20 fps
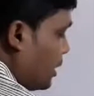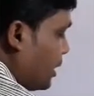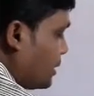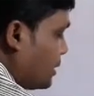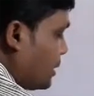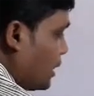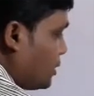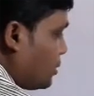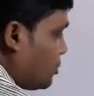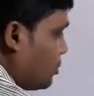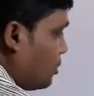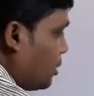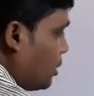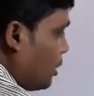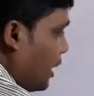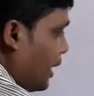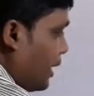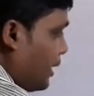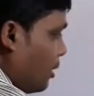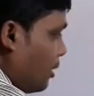reaches to
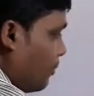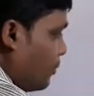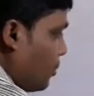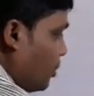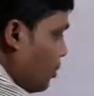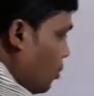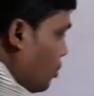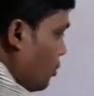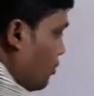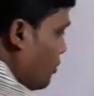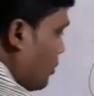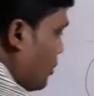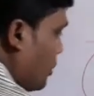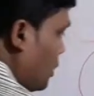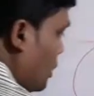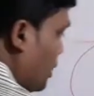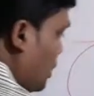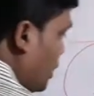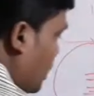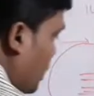the end of loop,
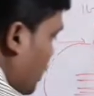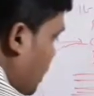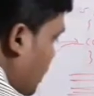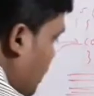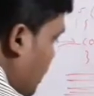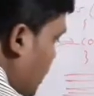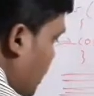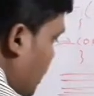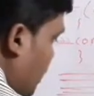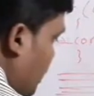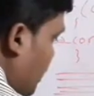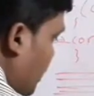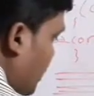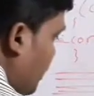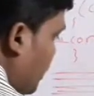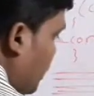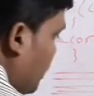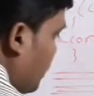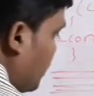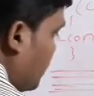
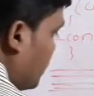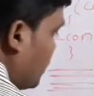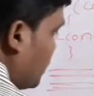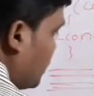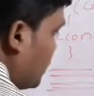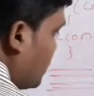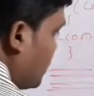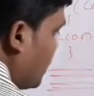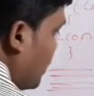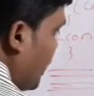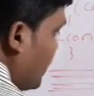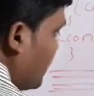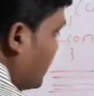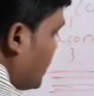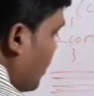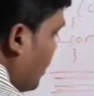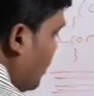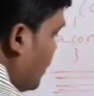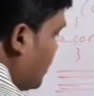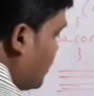here there
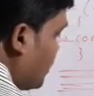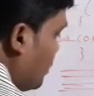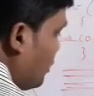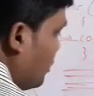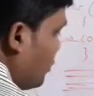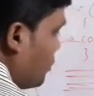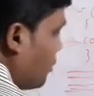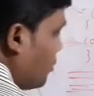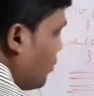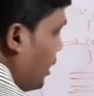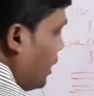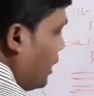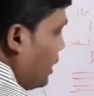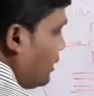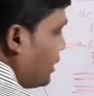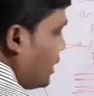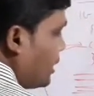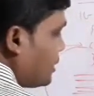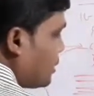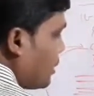is condition,
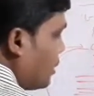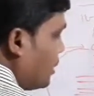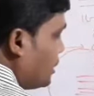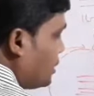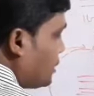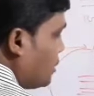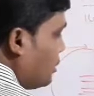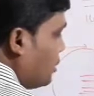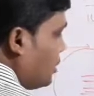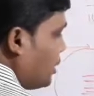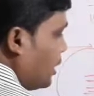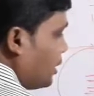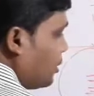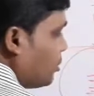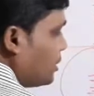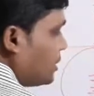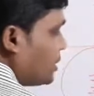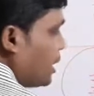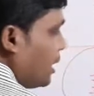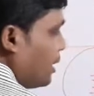while test condition,
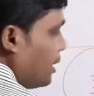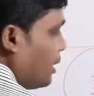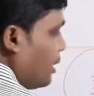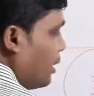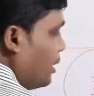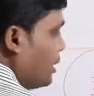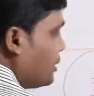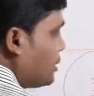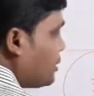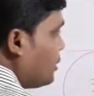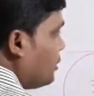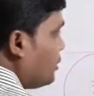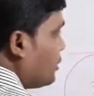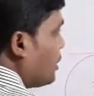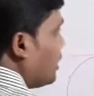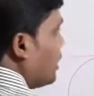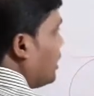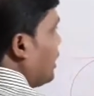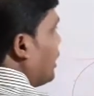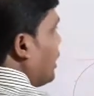it will check
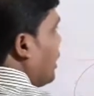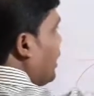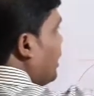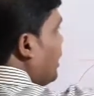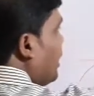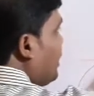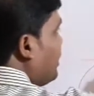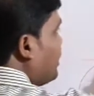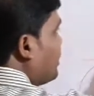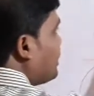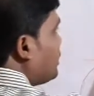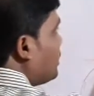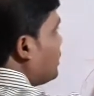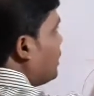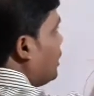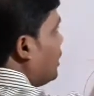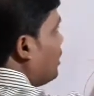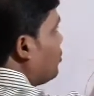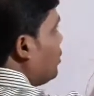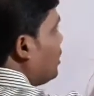condition, again
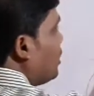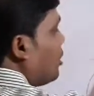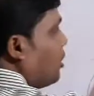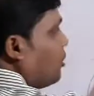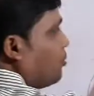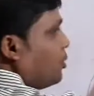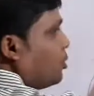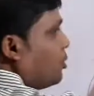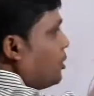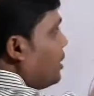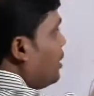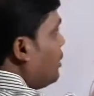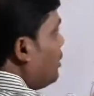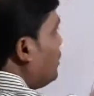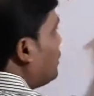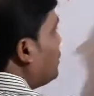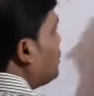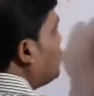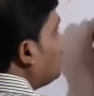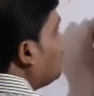it will come to
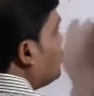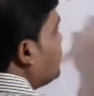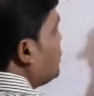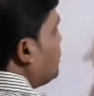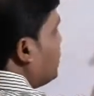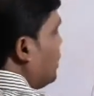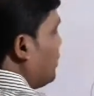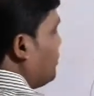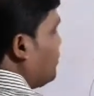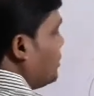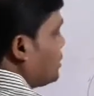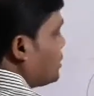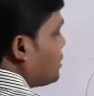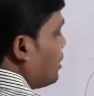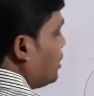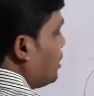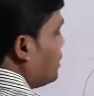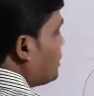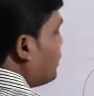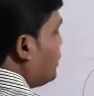here. If
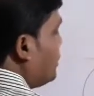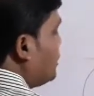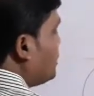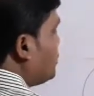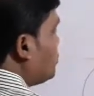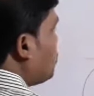this condition